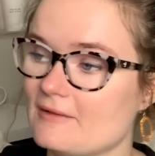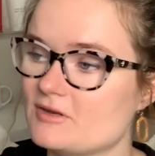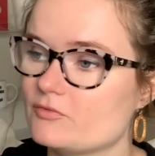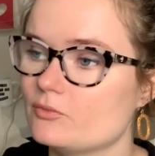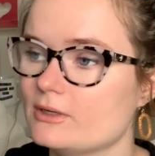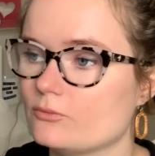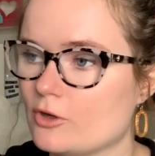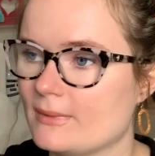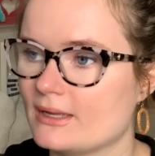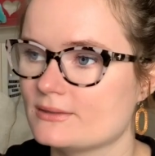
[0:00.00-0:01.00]
I've never read a
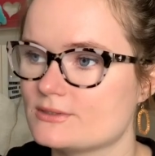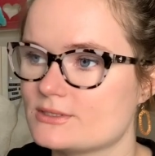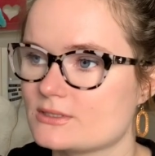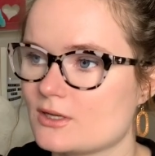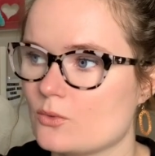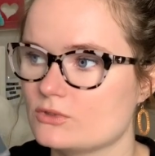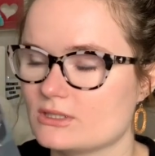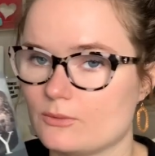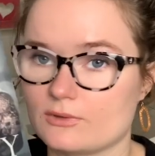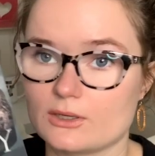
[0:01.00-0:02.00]
romance
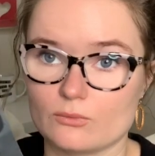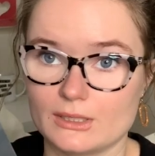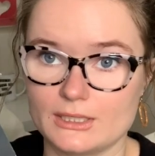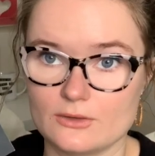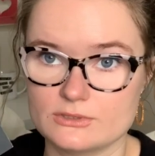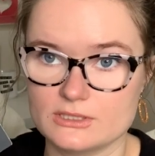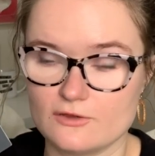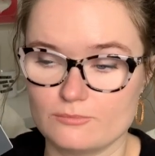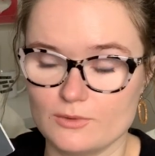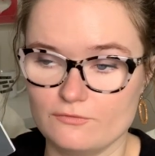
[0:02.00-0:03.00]
dealing with like radio
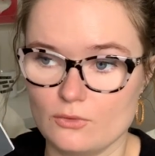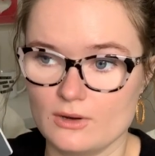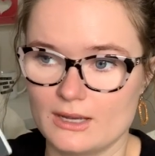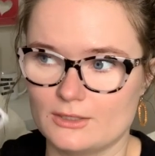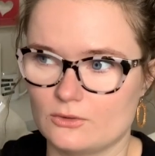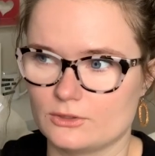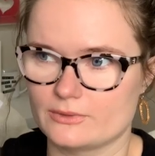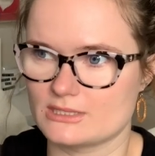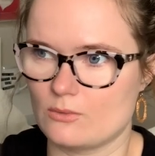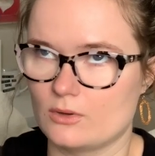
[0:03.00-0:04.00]
stuff before. I know there
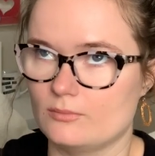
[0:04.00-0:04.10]
was that one